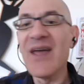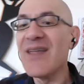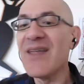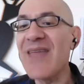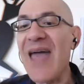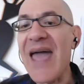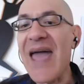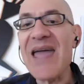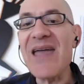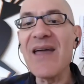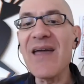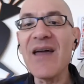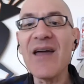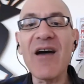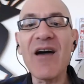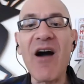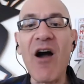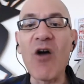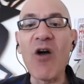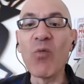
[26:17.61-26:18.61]
They
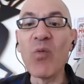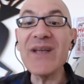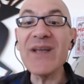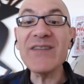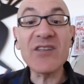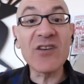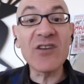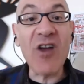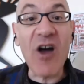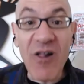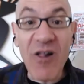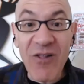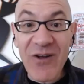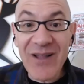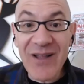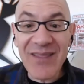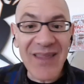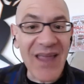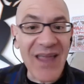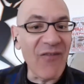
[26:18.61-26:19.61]
are risk
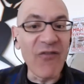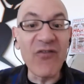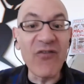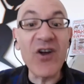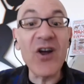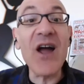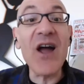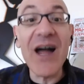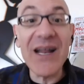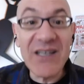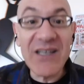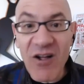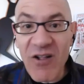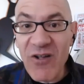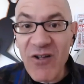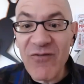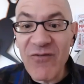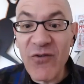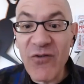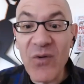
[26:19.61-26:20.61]
tolerant. They have a very high
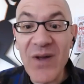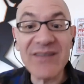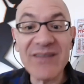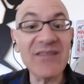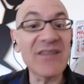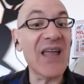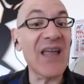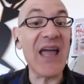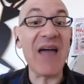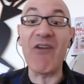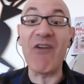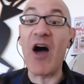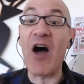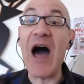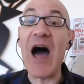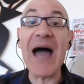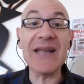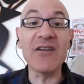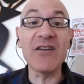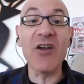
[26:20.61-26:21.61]
tolerance for risk. They have a
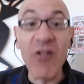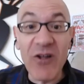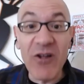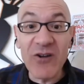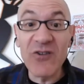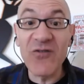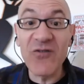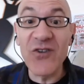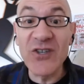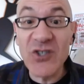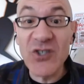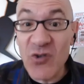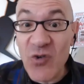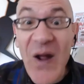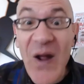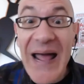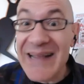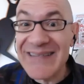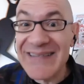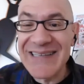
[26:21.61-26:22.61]
high tolerance for
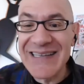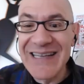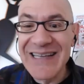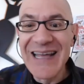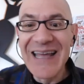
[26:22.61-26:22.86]
stress.